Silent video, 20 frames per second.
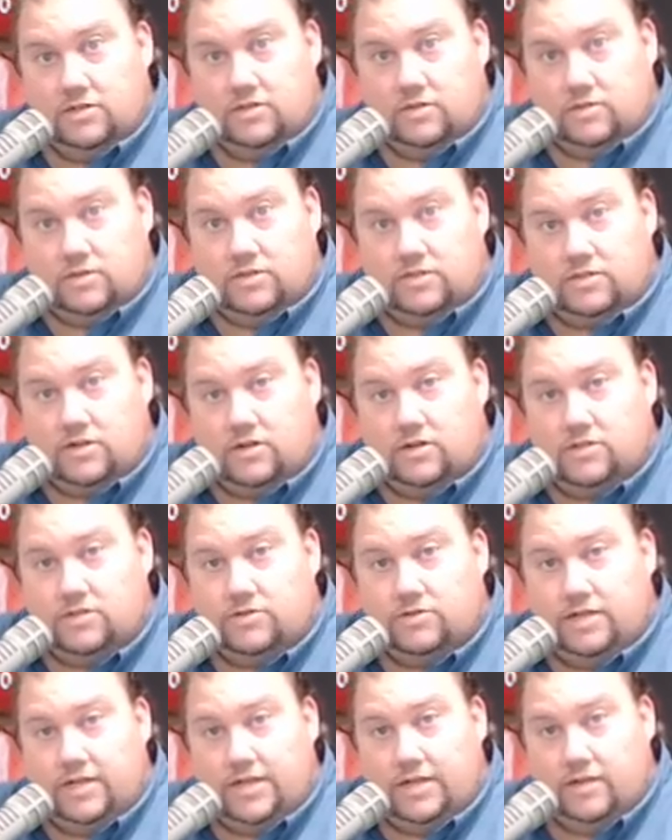doing
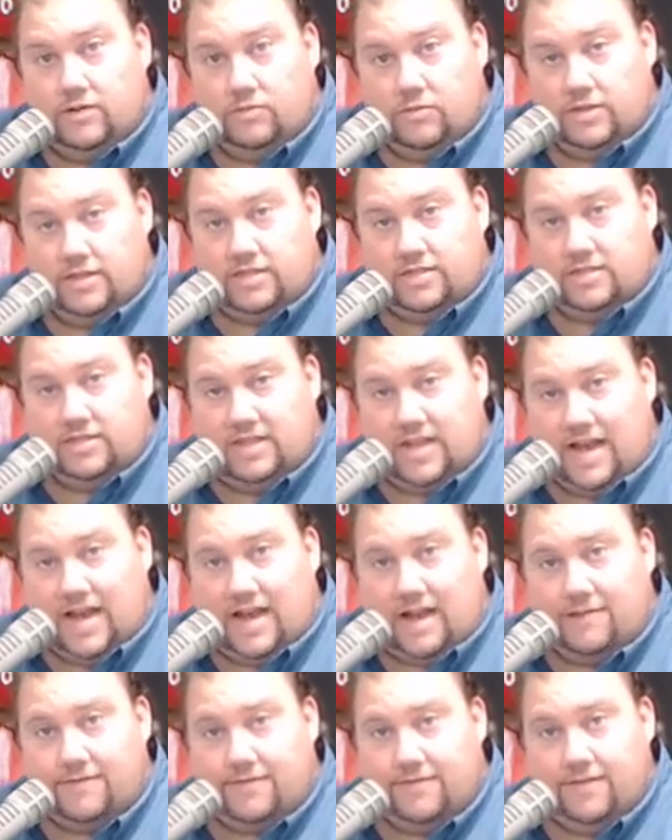surgery with his
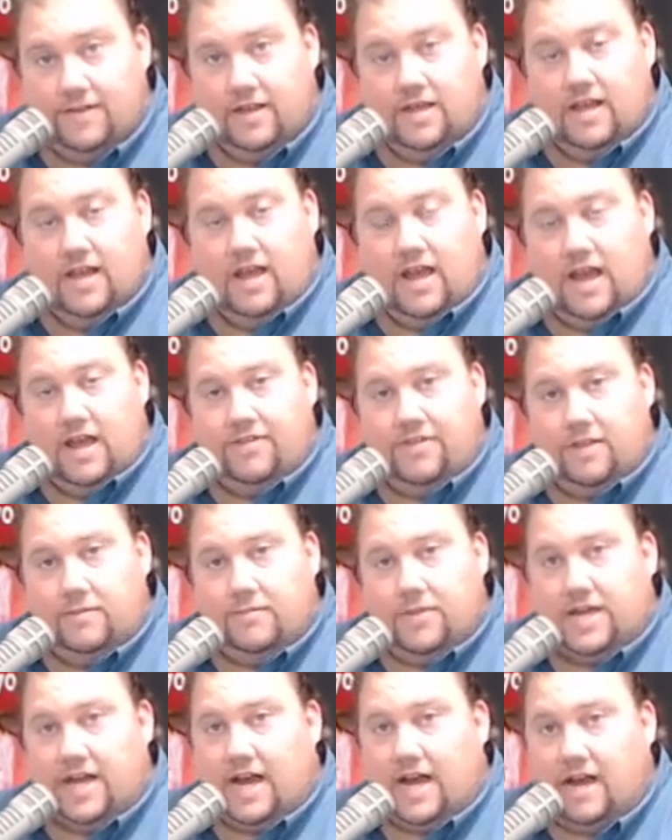staff, and then
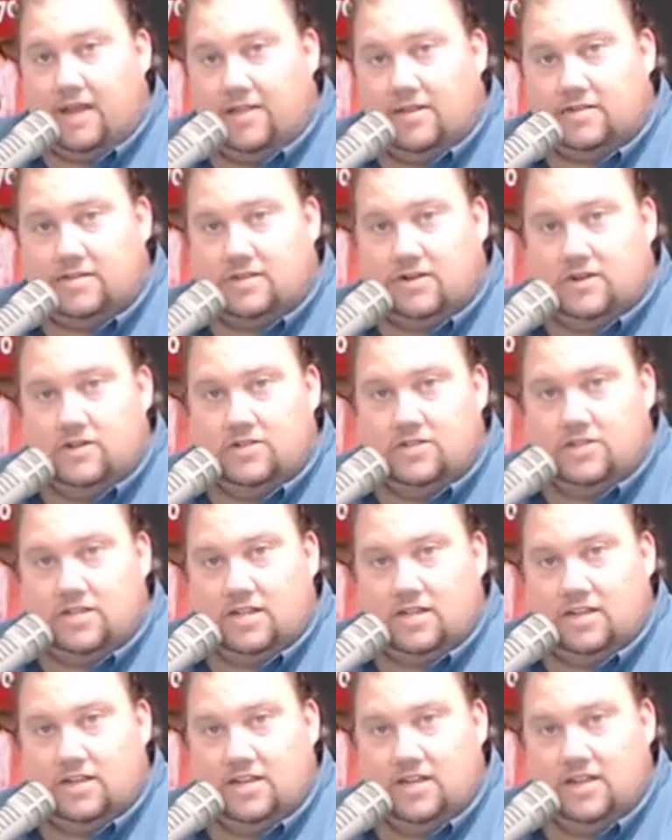behind the
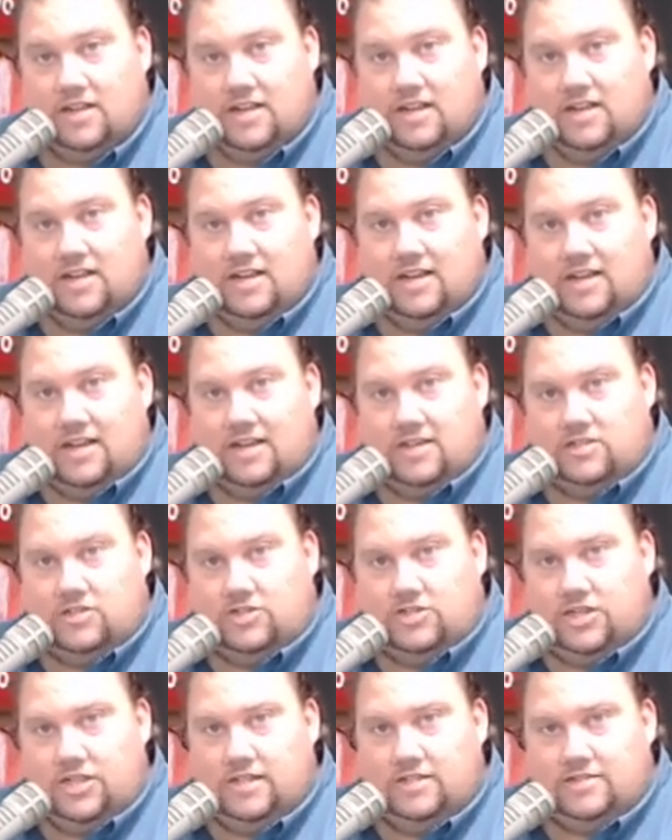surgeon is
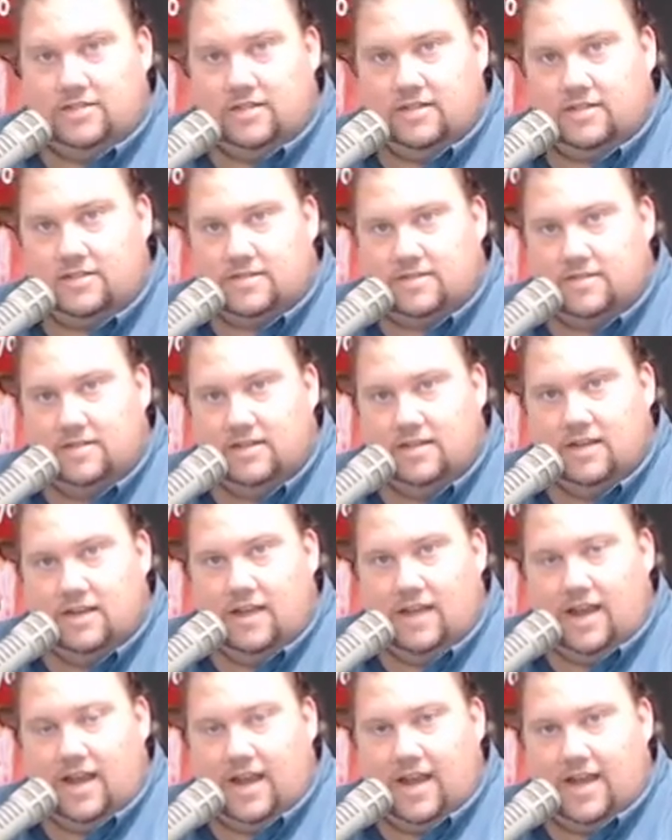Jesus,
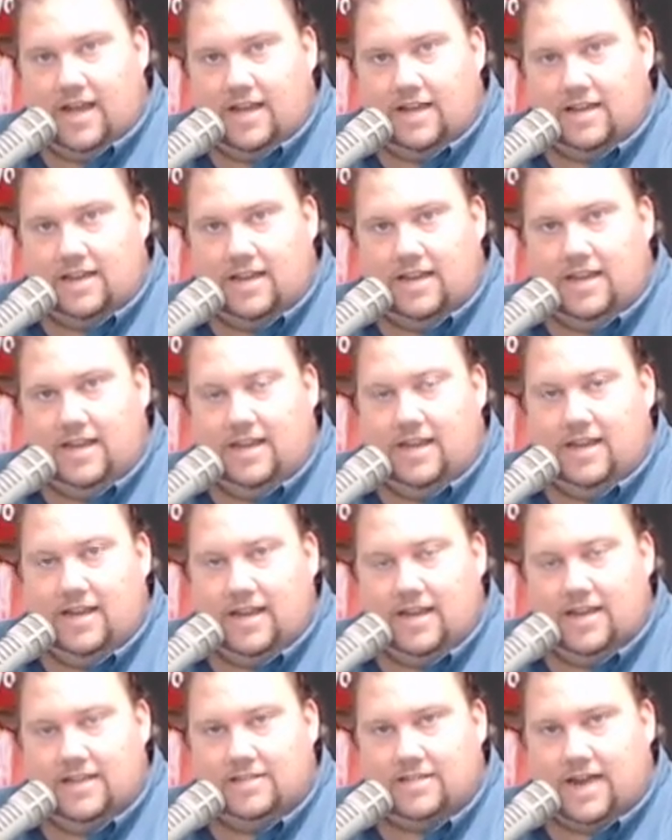and he
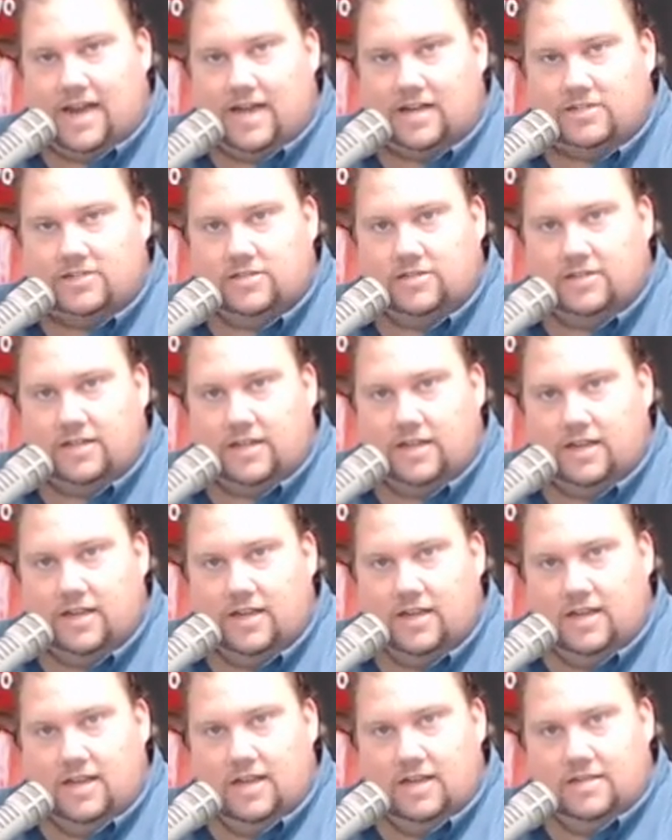is actually
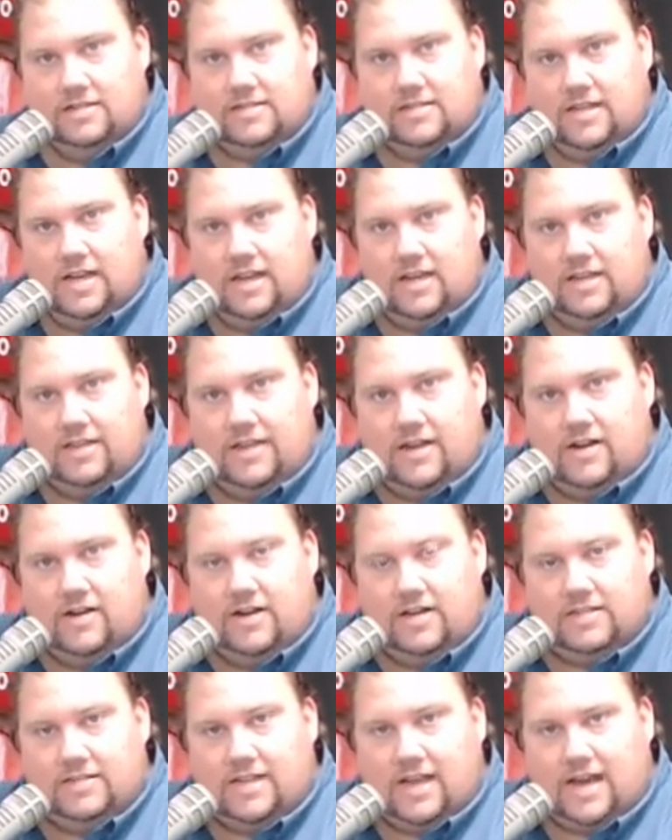standing there,
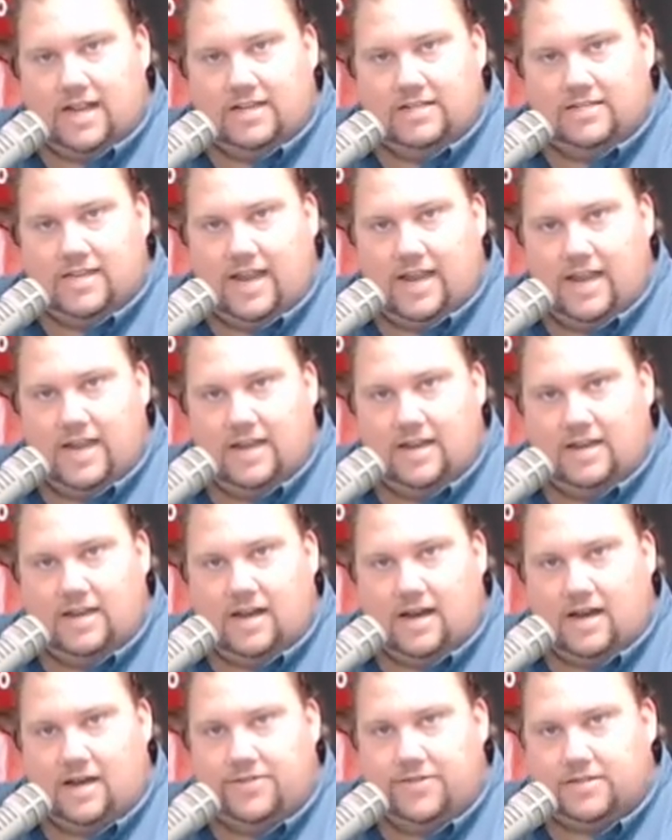and he's got his hand
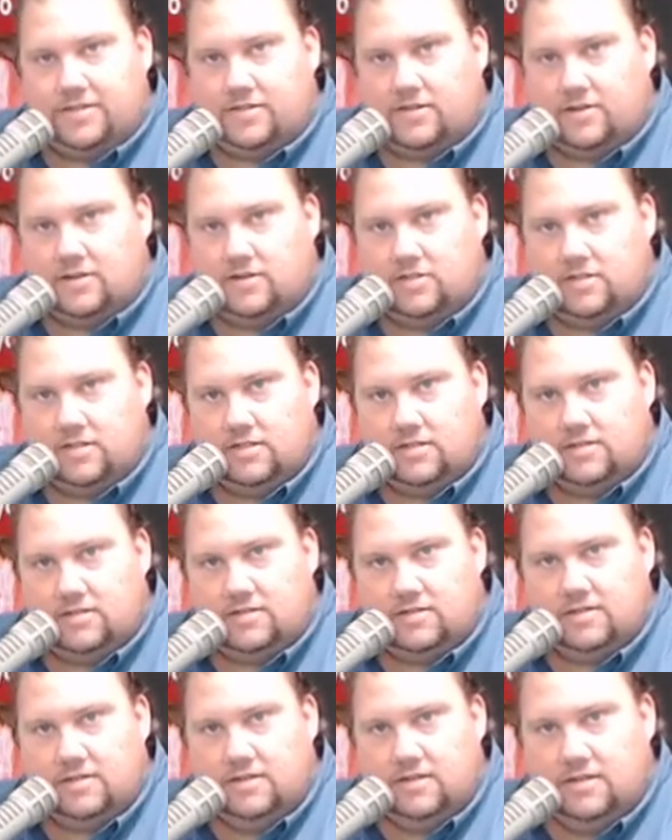on the
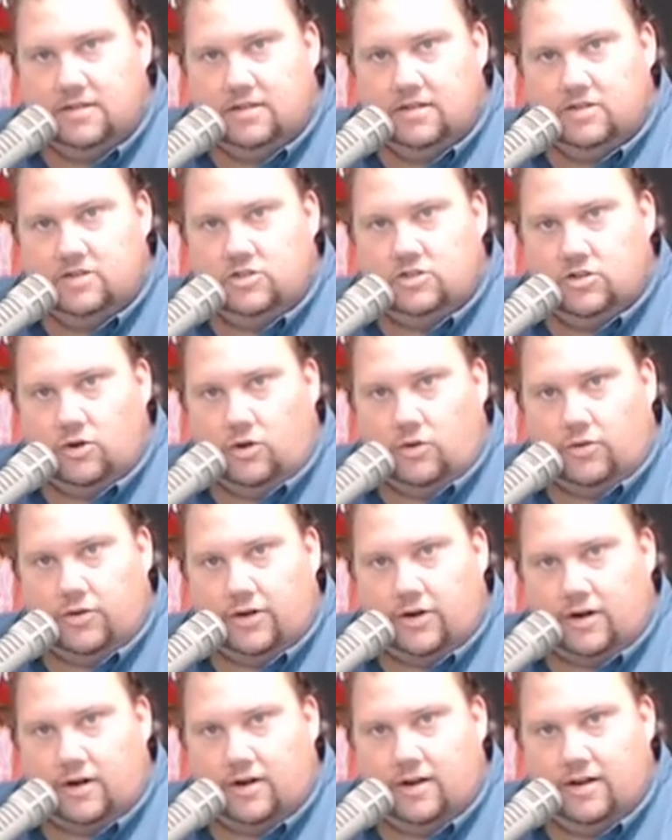surgeon's
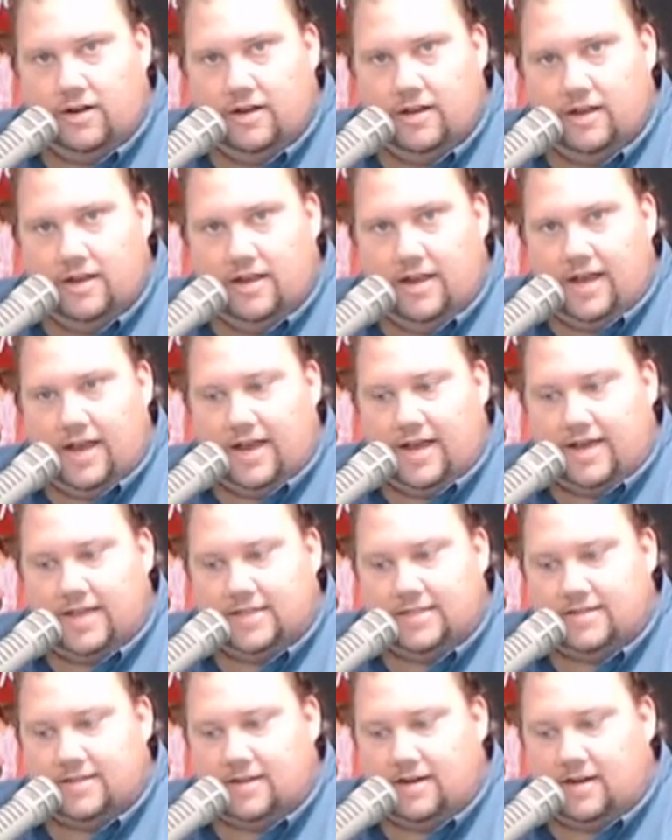shoulder
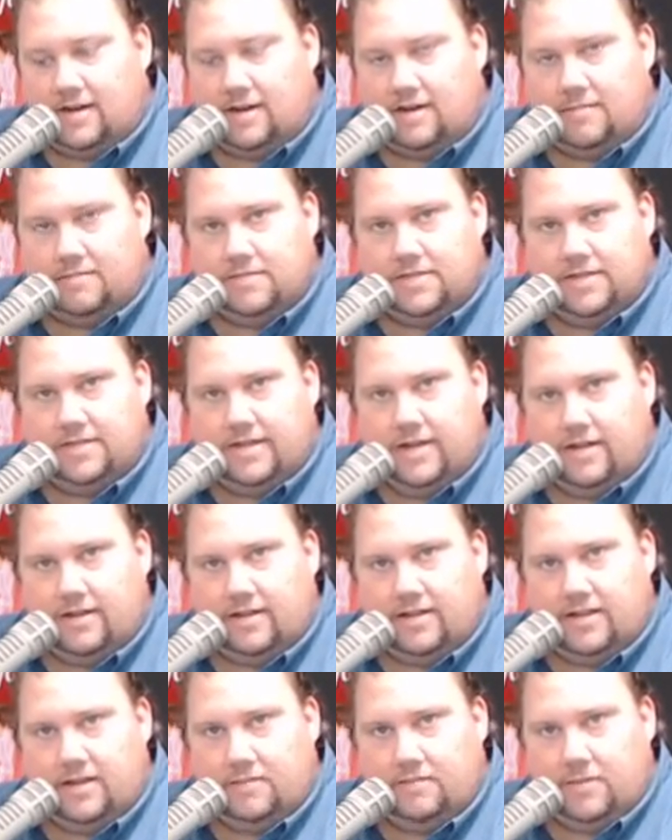as to tell
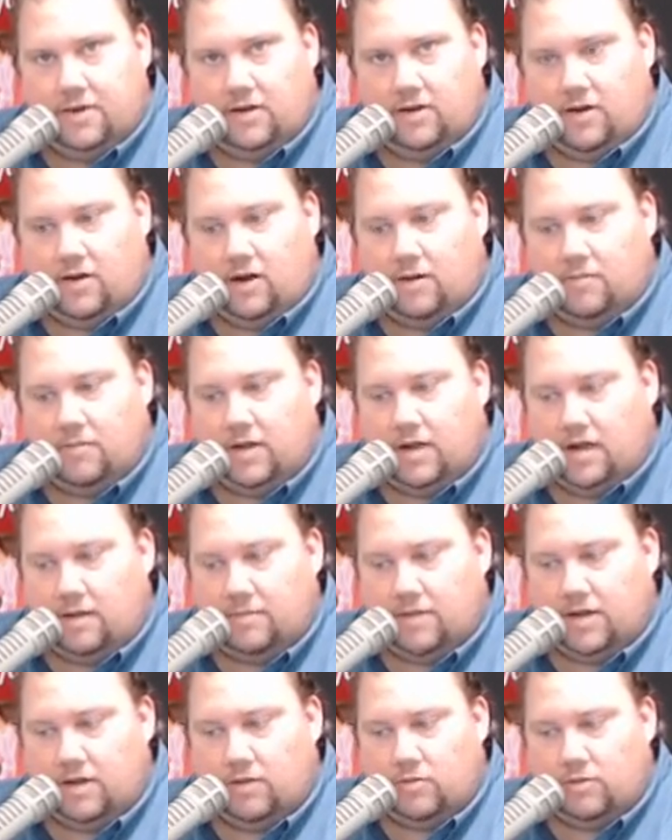him,
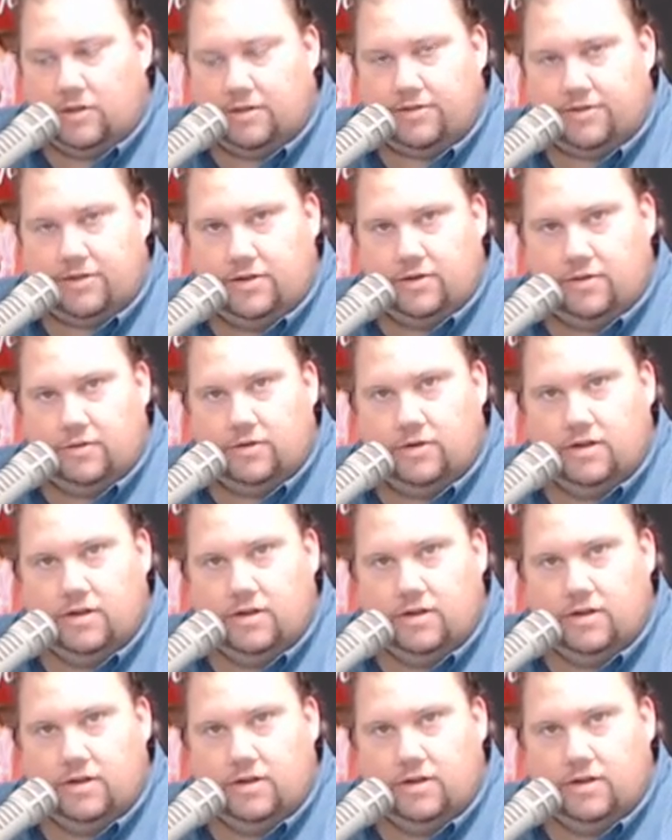I'm here with you.